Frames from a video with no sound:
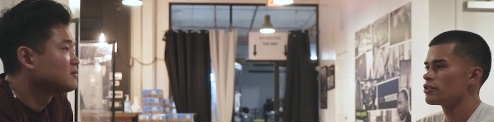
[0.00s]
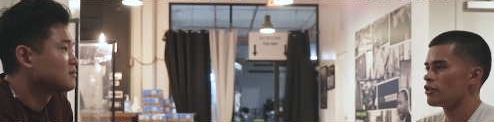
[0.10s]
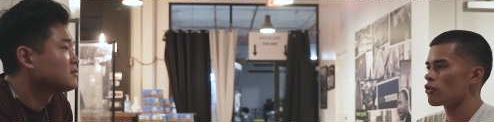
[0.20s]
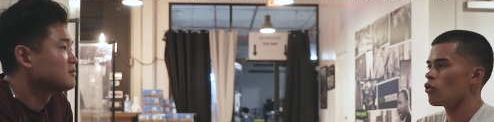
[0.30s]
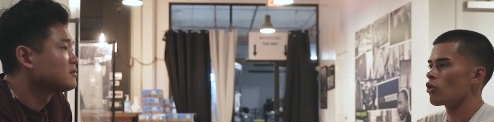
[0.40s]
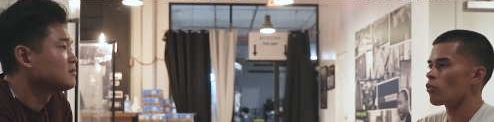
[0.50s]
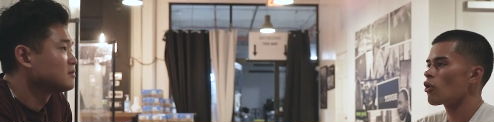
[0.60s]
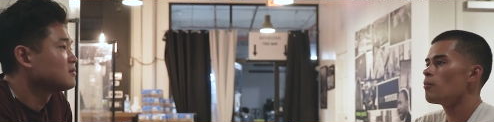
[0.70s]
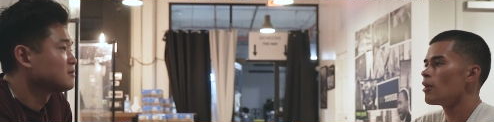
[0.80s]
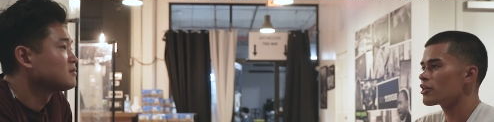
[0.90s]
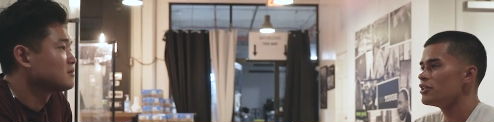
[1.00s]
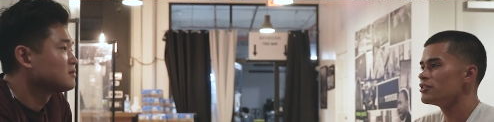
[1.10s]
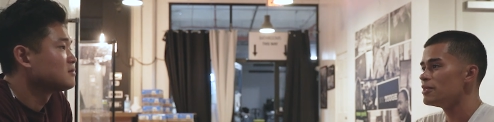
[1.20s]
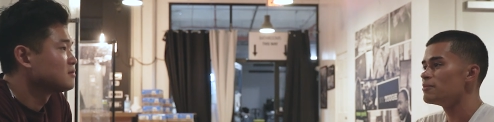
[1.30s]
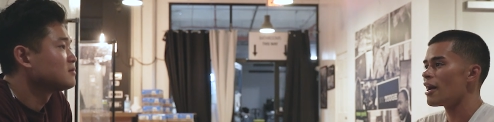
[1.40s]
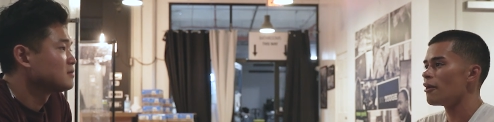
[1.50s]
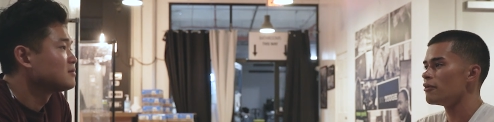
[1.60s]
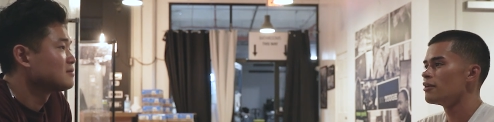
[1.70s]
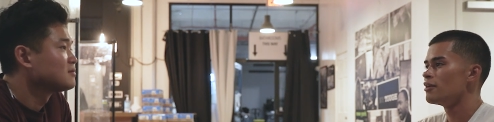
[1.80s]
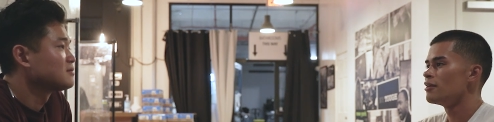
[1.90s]
Speaker 1: to their core. We're all monkeys deep
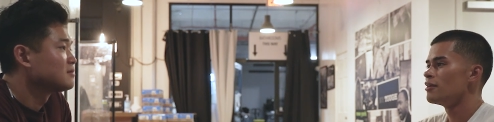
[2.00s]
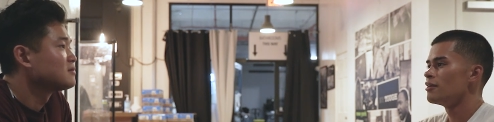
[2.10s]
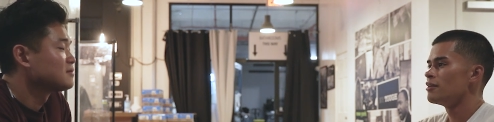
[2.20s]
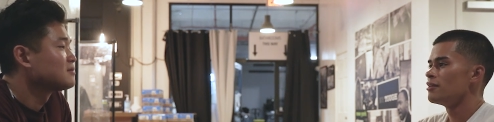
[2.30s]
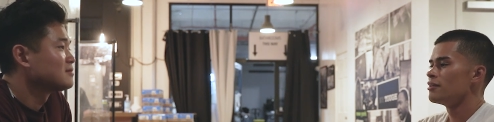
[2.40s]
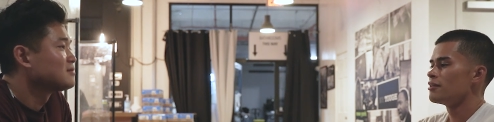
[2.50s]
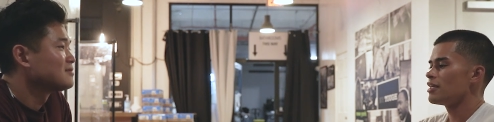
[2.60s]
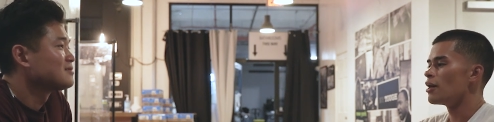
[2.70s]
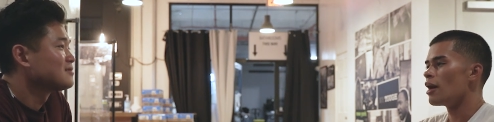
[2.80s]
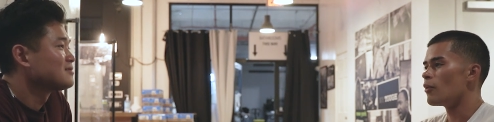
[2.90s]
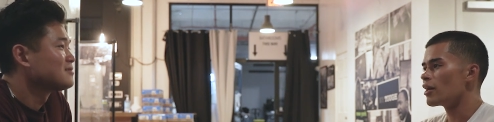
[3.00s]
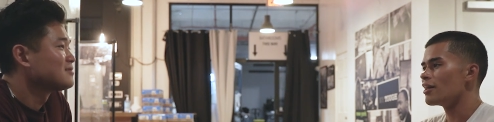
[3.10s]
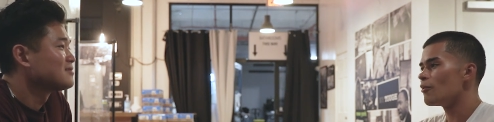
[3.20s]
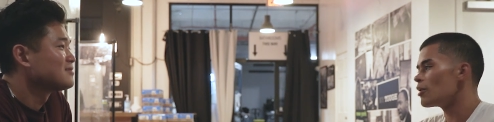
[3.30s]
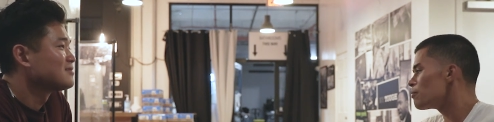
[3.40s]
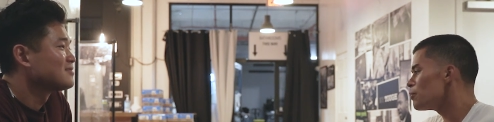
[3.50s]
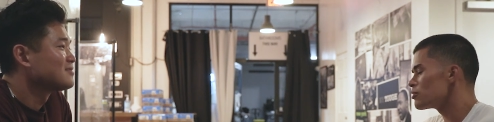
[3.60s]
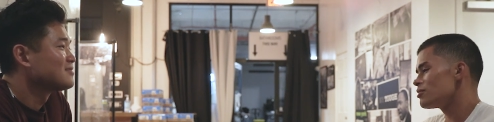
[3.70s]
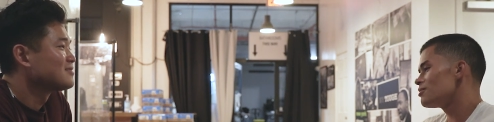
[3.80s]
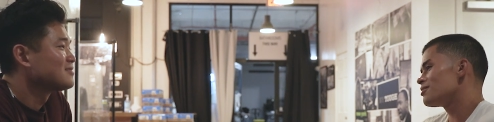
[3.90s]
down, and I want to I want
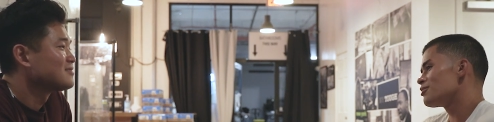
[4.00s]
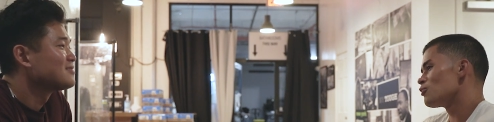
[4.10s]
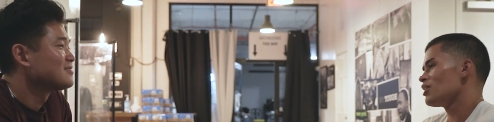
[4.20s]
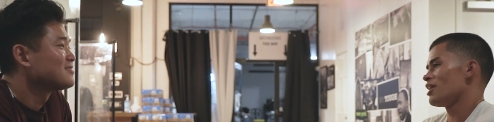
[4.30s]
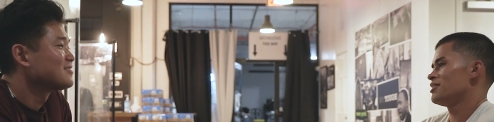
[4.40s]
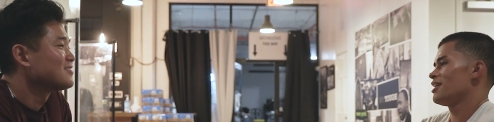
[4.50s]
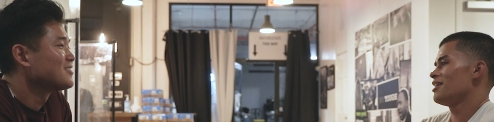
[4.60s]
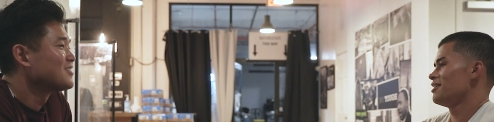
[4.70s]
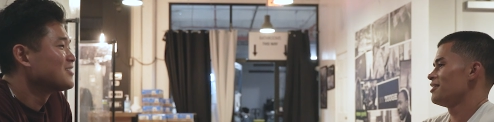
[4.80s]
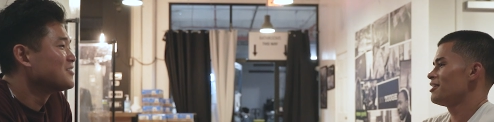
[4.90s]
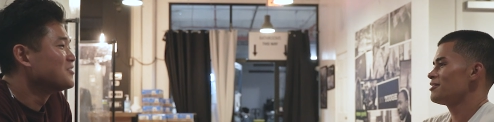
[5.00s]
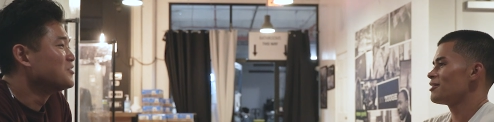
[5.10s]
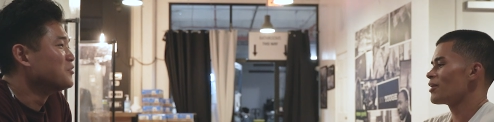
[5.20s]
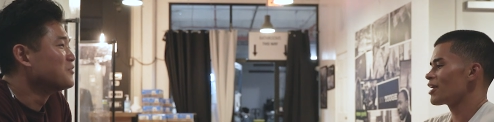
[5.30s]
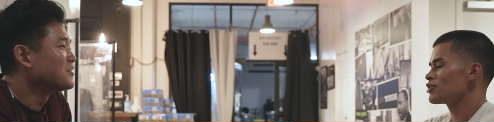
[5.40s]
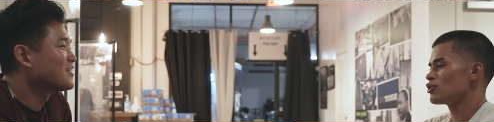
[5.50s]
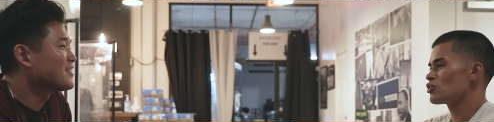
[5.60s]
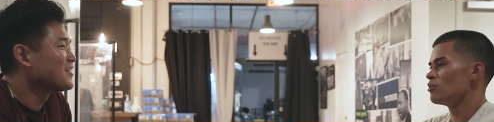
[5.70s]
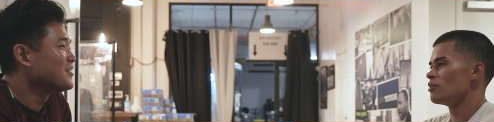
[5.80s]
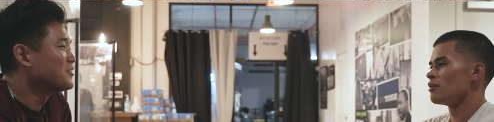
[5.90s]
people to, to realize that. You know, I want to get to like
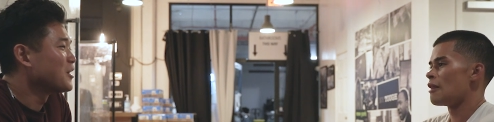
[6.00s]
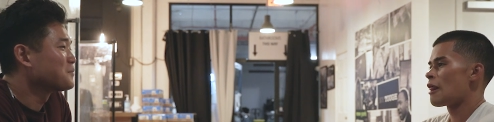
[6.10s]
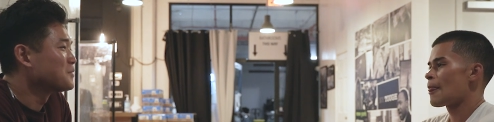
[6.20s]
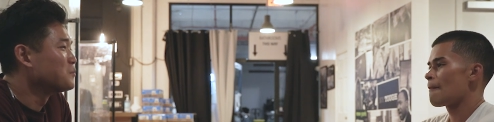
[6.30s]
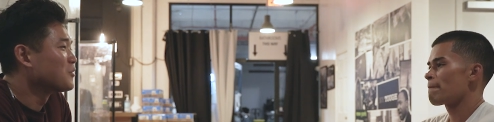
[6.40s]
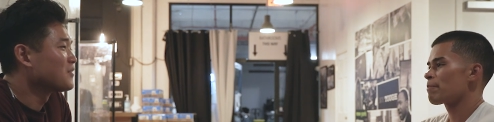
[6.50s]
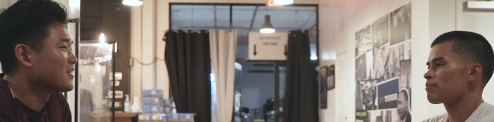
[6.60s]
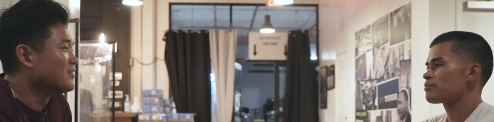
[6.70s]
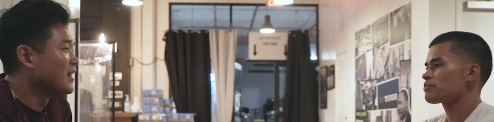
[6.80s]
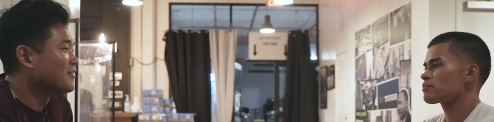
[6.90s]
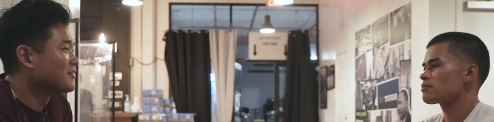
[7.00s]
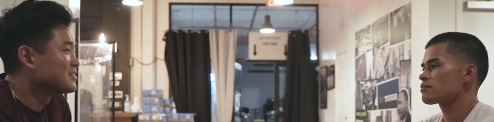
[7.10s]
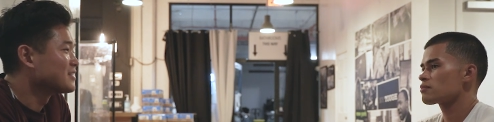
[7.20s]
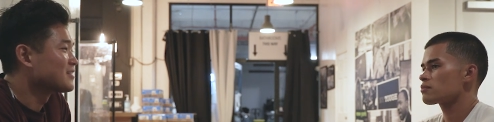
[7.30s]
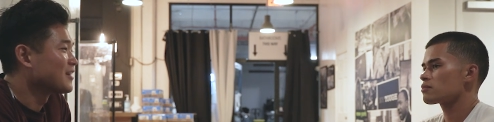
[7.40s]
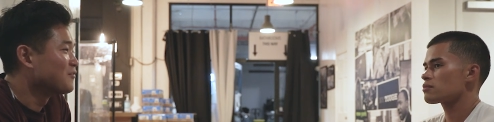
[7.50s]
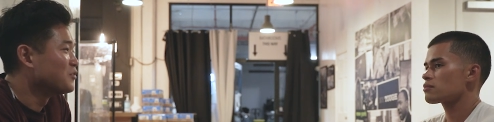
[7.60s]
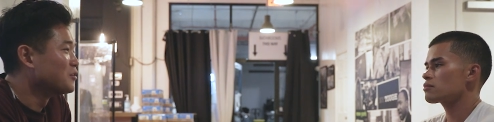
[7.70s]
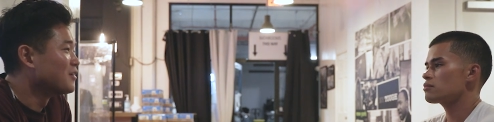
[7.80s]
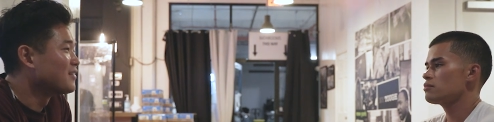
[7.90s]
the truth.
Speaker 2: Adopting more like a nihilistic like
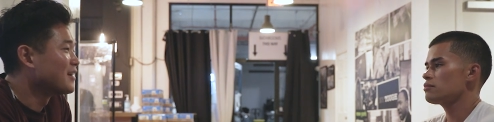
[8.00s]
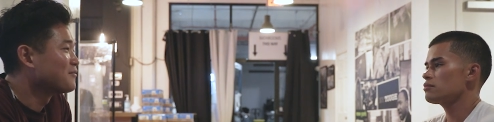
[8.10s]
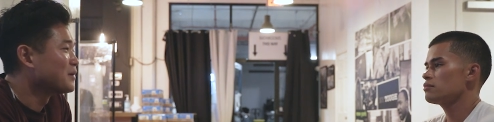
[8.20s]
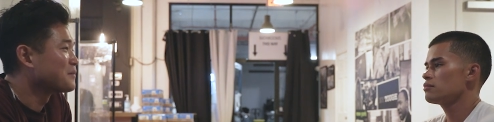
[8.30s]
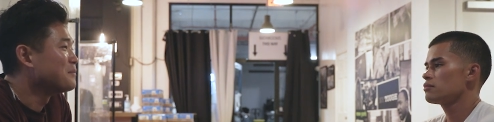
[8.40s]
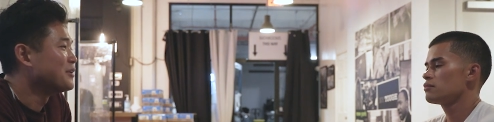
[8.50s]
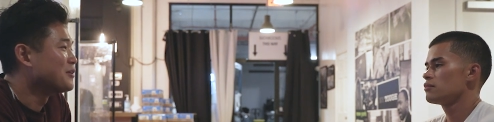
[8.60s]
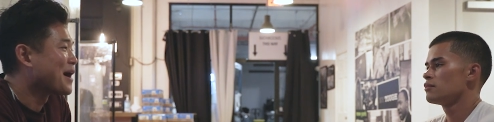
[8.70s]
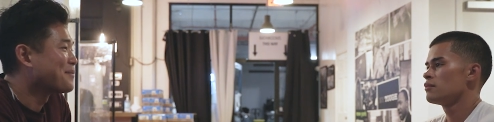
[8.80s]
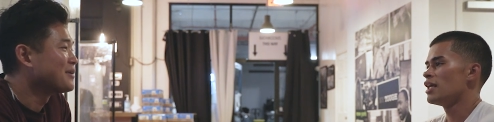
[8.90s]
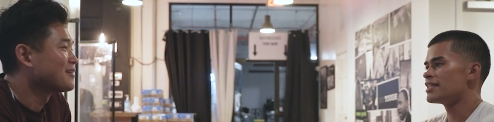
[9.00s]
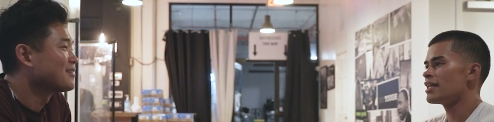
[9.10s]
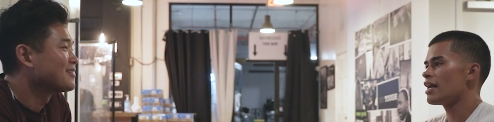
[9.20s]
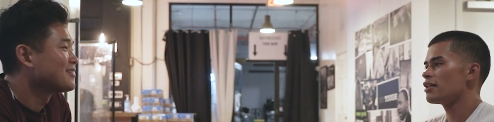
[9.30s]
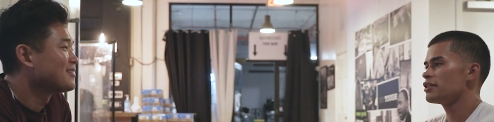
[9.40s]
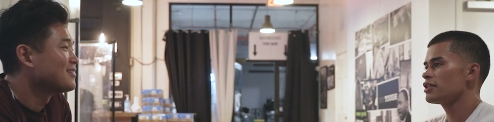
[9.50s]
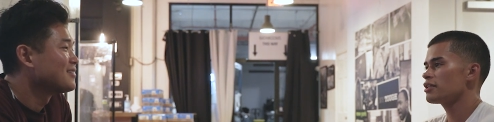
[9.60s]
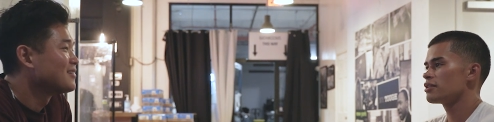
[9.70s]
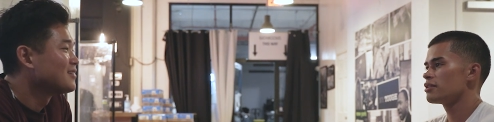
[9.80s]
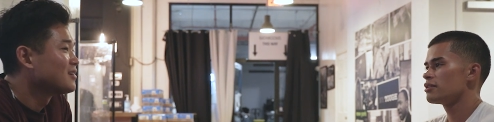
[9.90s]
view on life like made you happy. Is that nihilistic?
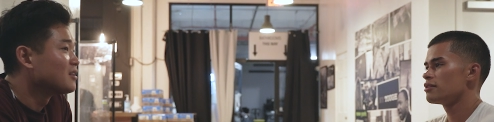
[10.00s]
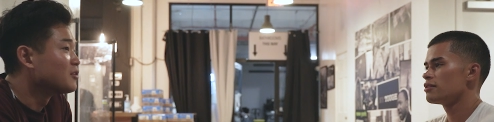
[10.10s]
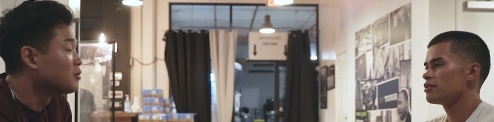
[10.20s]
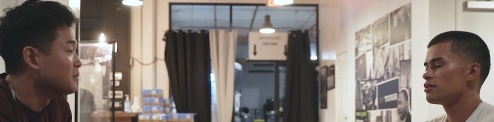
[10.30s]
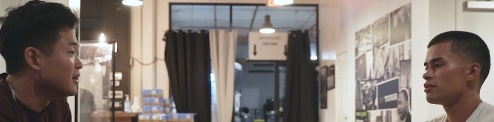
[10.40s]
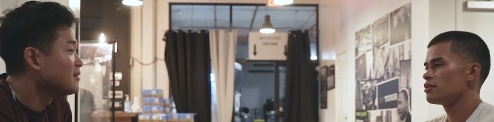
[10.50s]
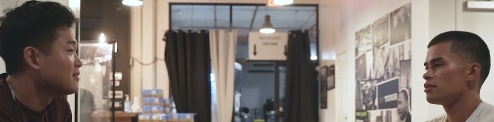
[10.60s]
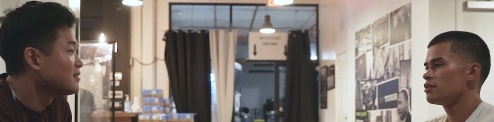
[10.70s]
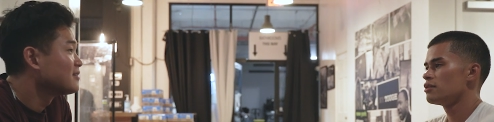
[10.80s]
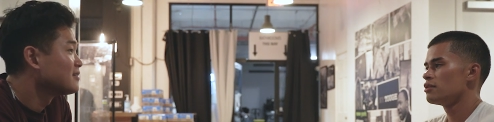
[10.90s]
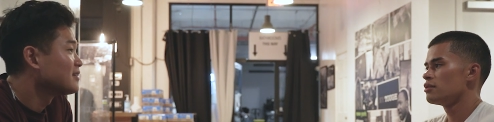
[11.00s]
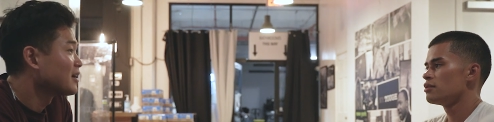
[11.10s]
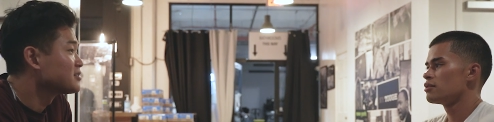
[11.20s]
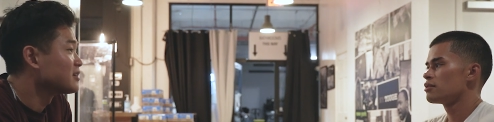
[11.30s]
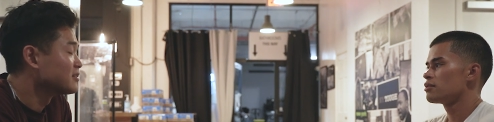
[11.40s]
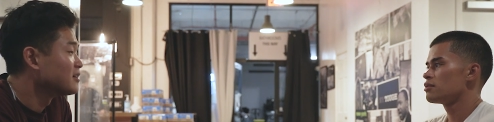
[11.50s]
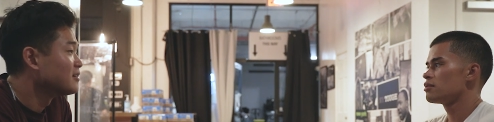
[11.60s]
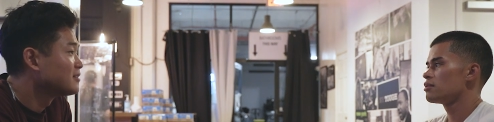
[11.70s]
A little bit. I could say so.